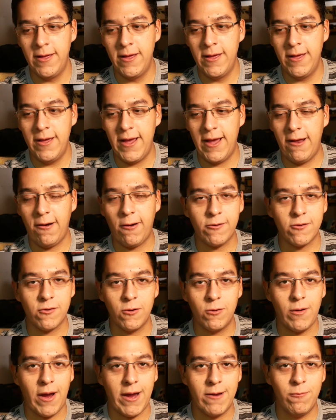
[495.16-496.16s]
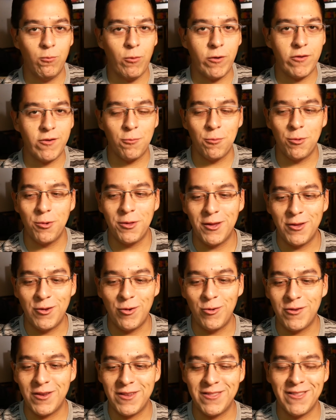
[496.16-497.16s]
And also, I wasn't really
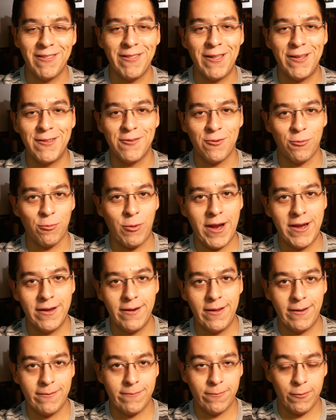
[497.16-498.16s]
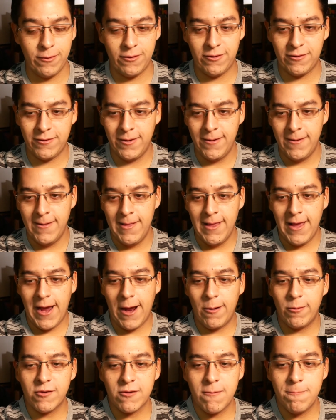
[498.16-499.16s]
using the lens right at first.
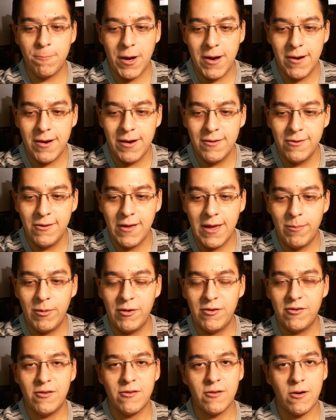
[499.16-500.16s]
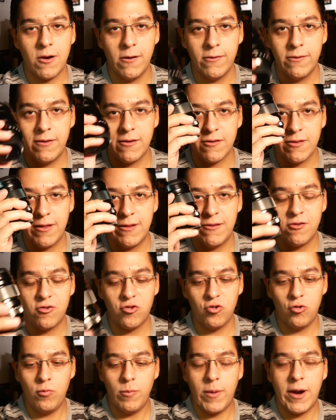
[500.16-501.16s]
I was comparing the images on this lens
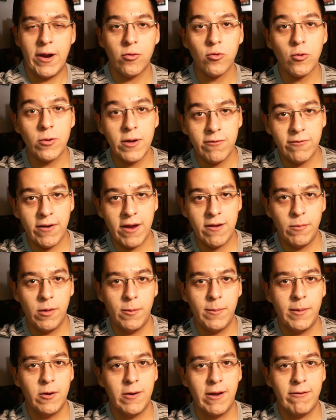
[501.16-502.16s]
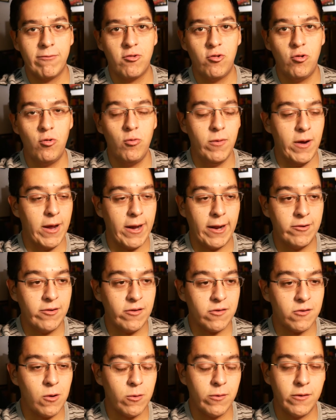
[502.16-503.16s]
to my 35mm f2, and I
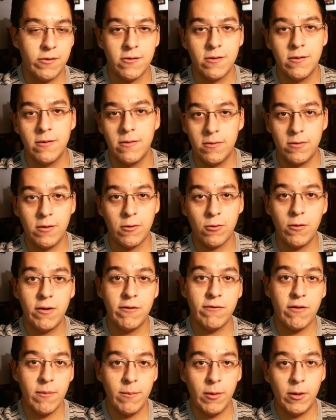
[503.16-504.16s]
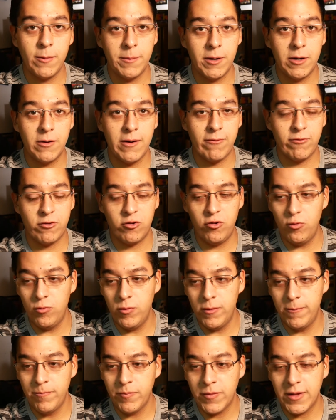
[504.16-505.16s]
just noticed the 35mm
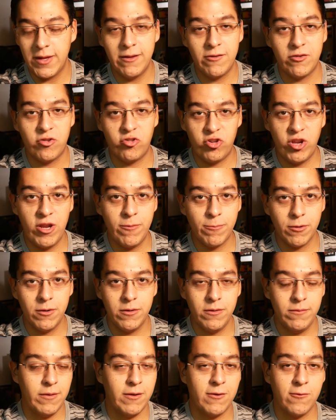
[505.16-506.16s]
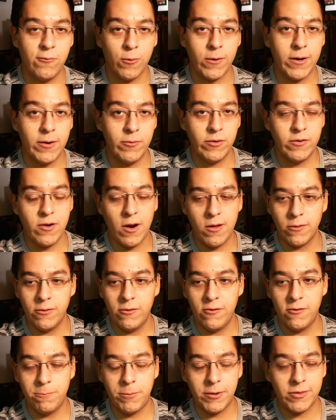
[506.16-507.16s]
f2 is cheaper, it's
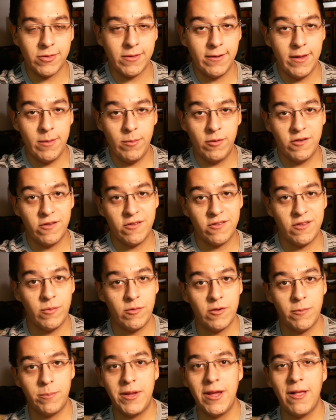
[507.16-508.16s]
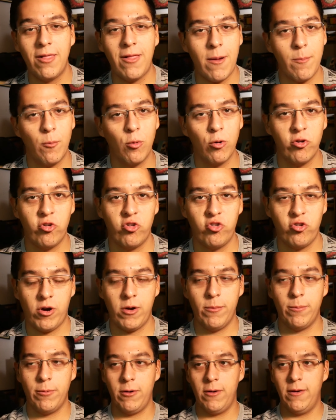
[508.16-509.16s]
$400, but the images seem to be a lot more
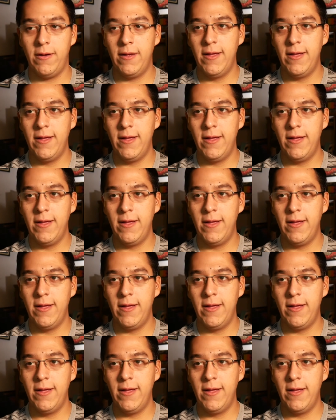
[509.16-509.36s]
sharper.